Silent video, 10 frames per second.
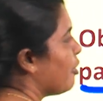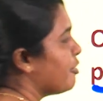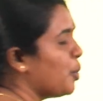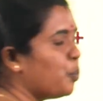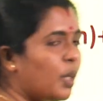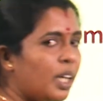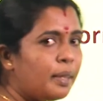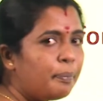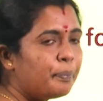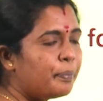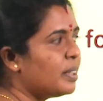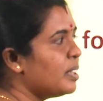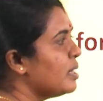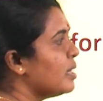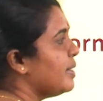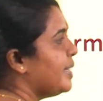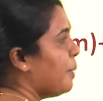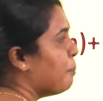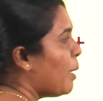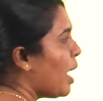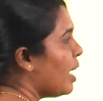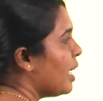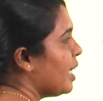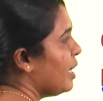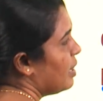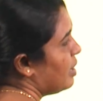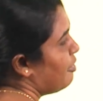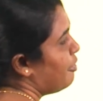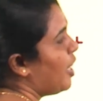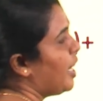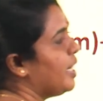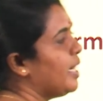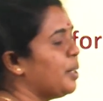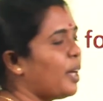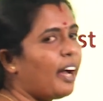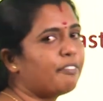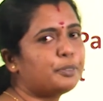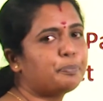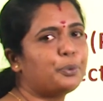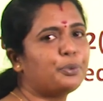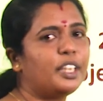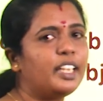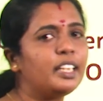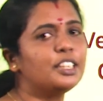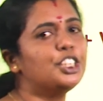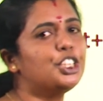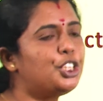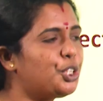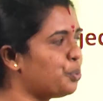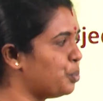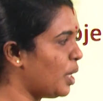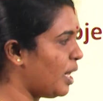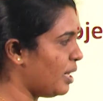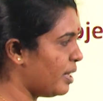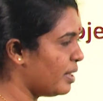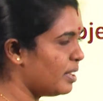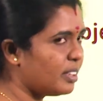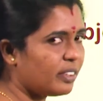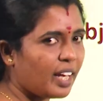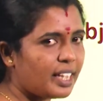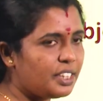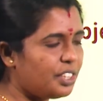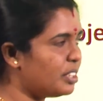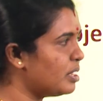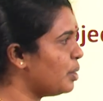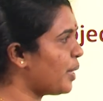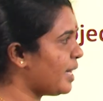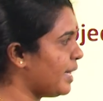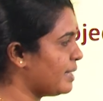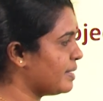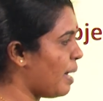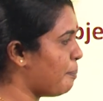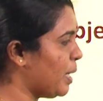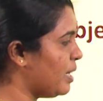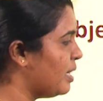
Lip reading: of the verb. Then by. Finally you have to put the doer, right? Look at the example.